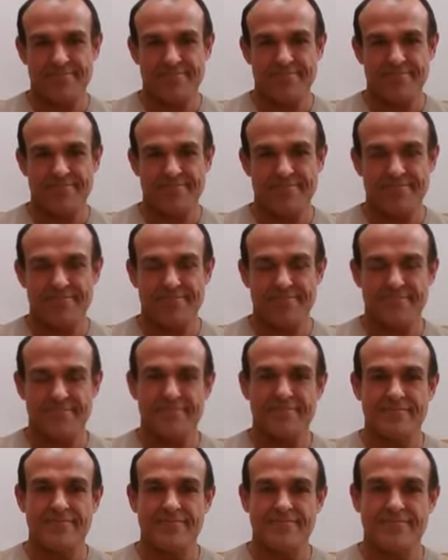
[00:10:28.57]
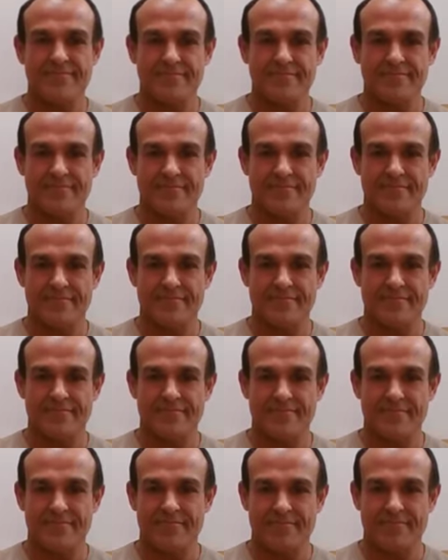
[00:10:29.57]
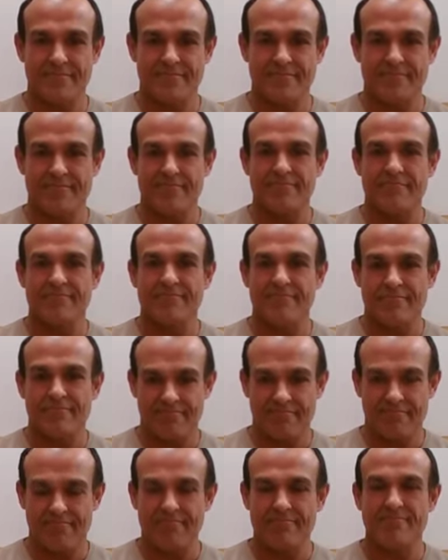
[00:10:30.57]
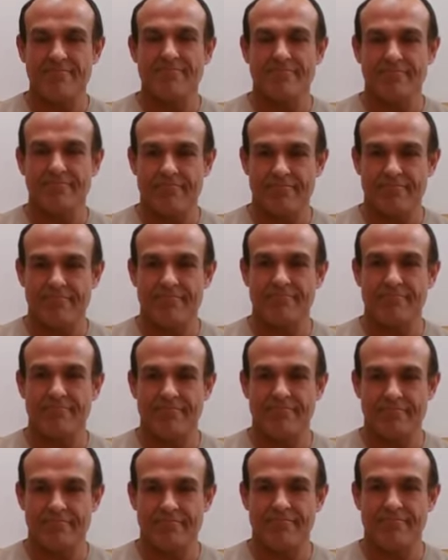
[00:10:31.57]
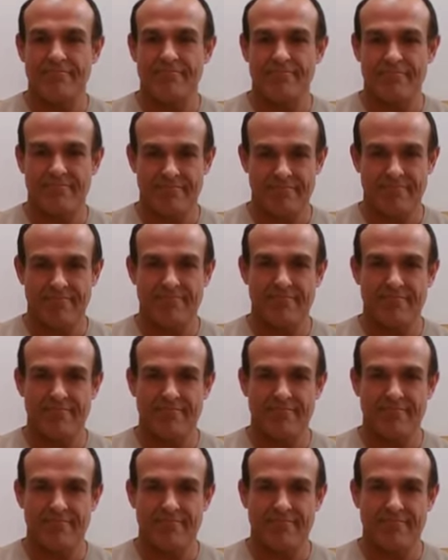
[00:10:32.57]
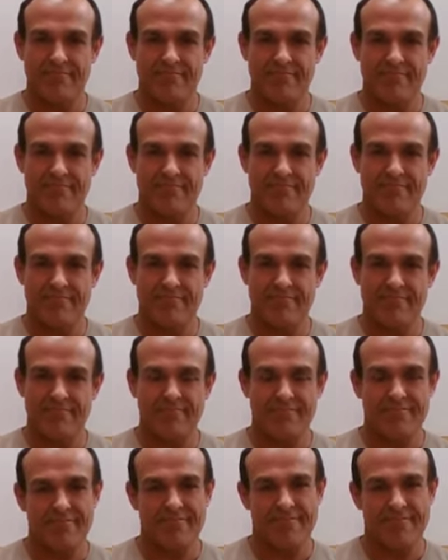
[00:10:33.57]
(silent)